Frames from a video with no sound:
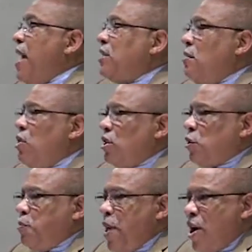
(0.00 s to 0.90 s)
makes them
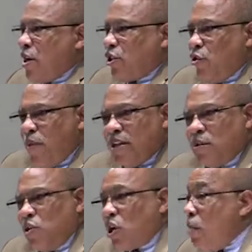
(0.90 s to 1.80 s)
look spiritual,
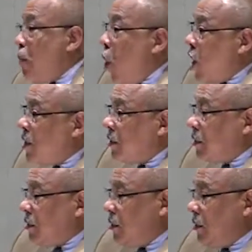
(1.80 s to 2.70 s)
makes them look important.